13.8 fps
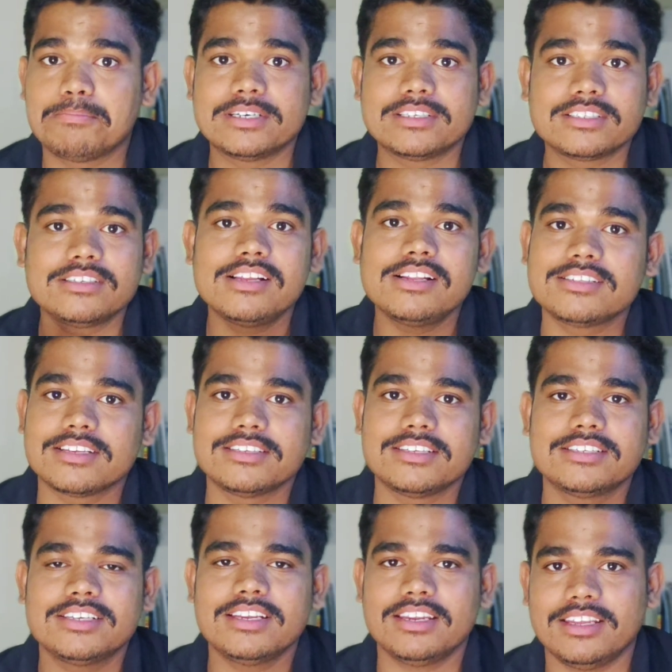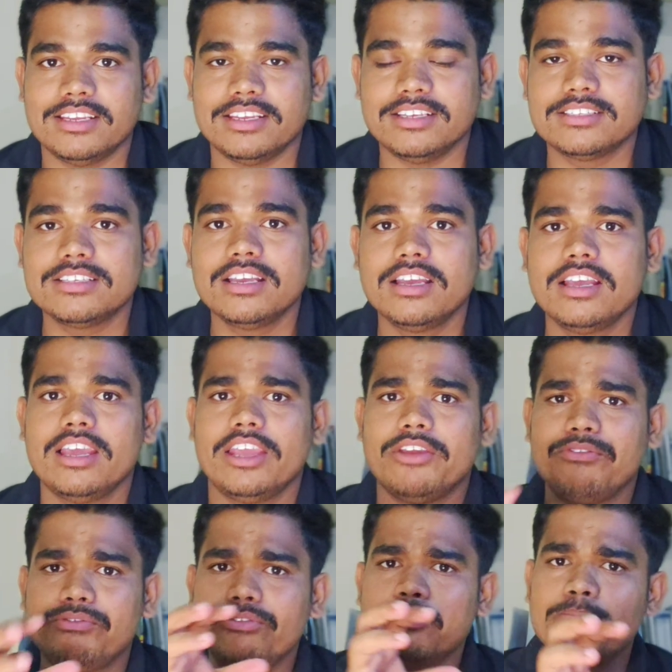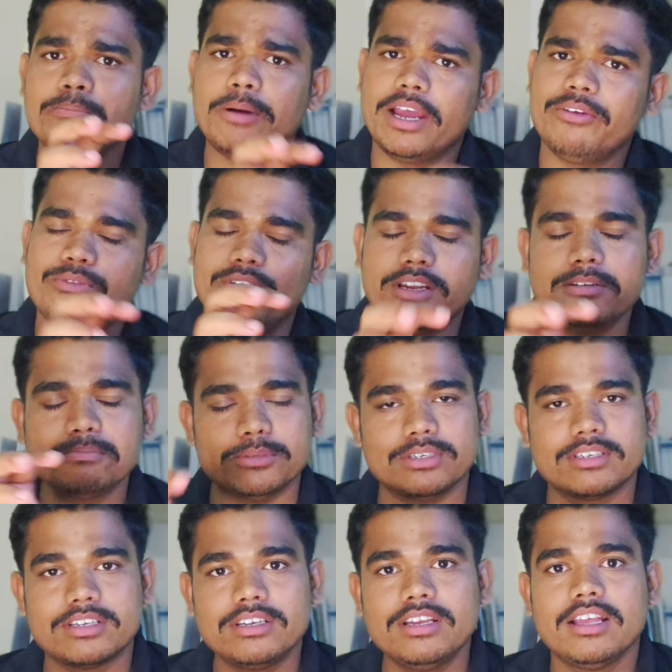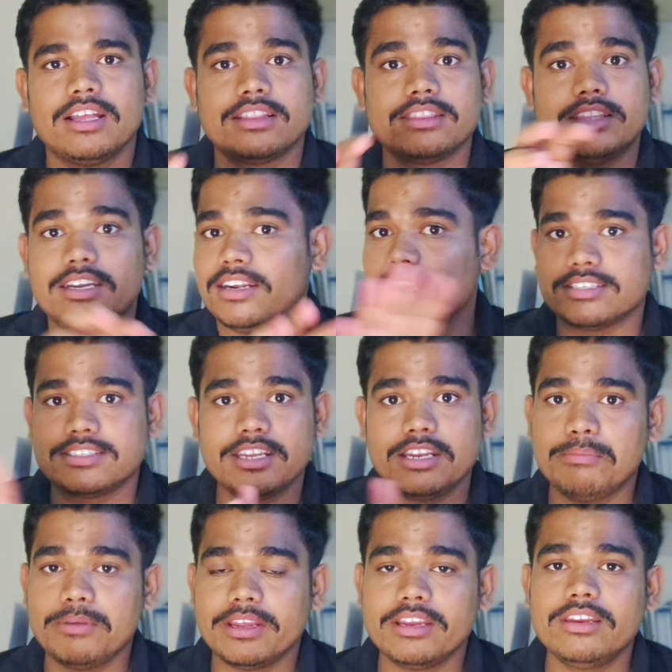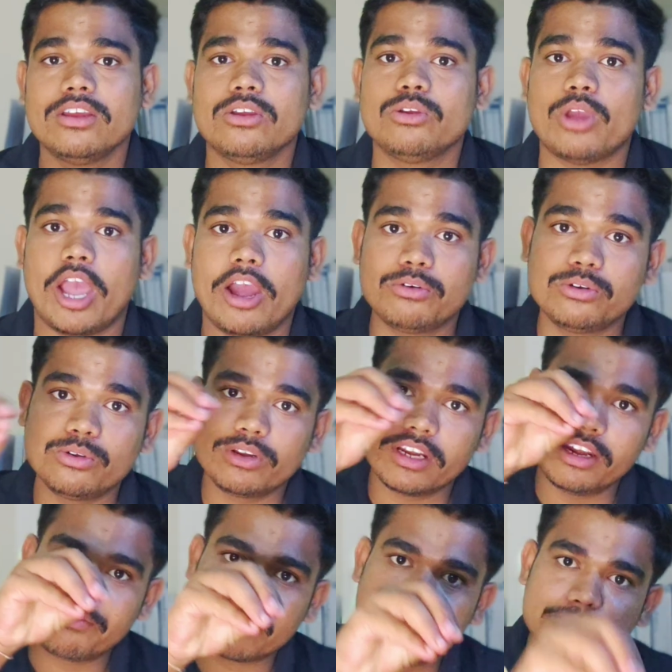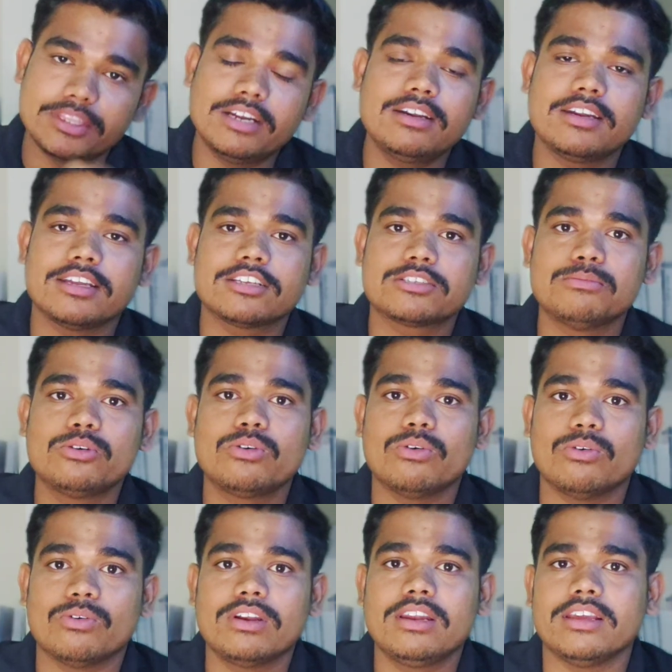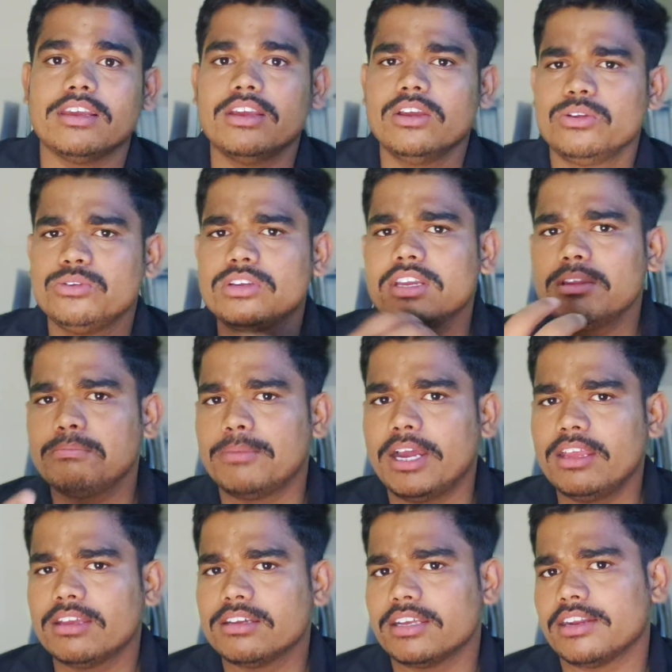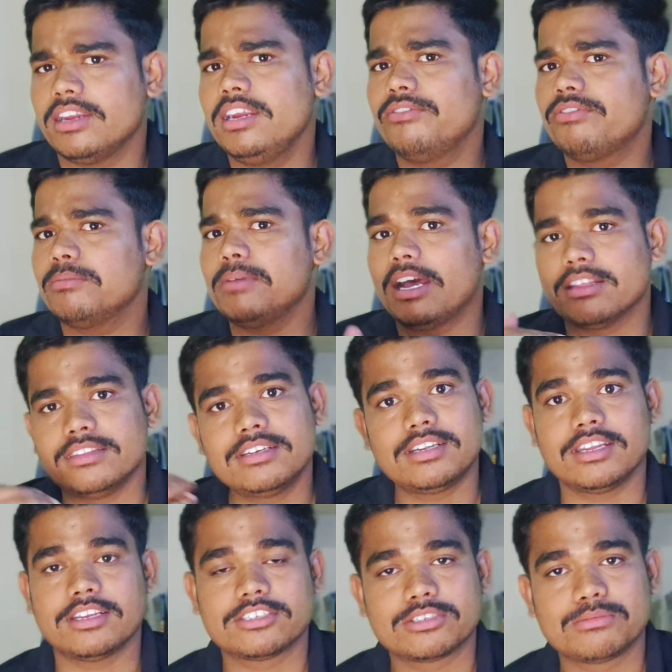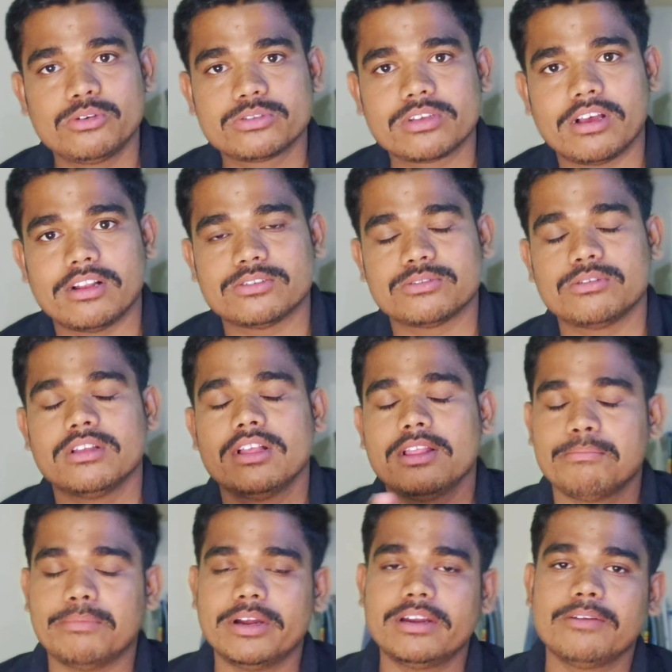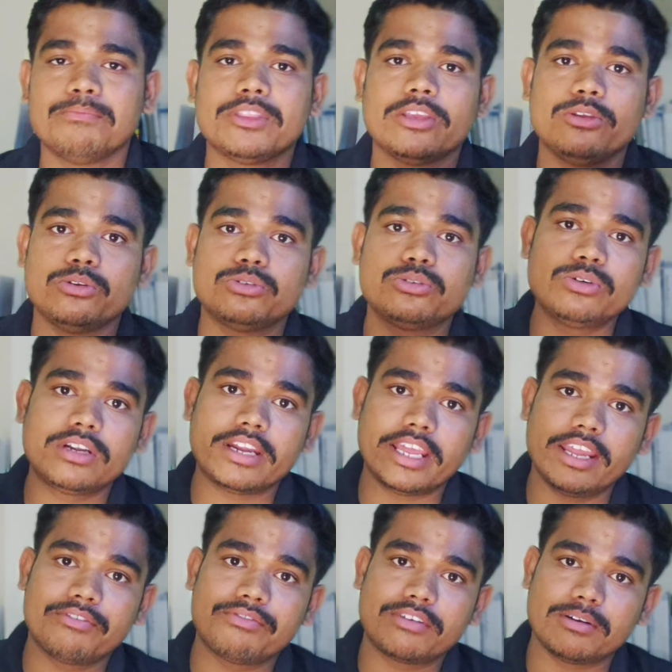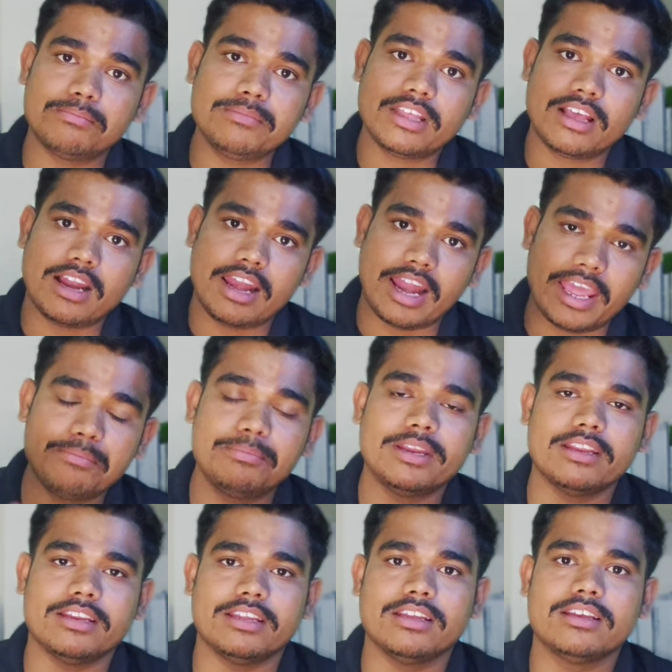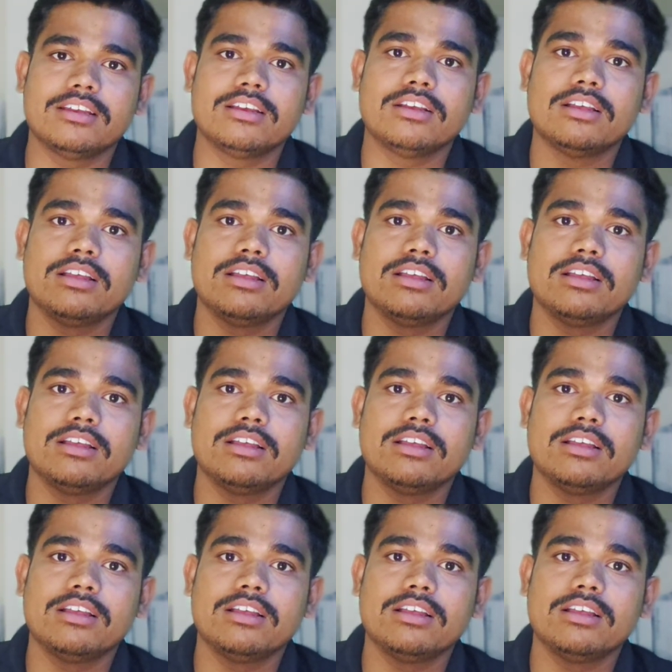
my personal suggestion is, if you buy one book, that doesn't mean you have to read from that textbook only. You can read from other textbooks also, but you should take from library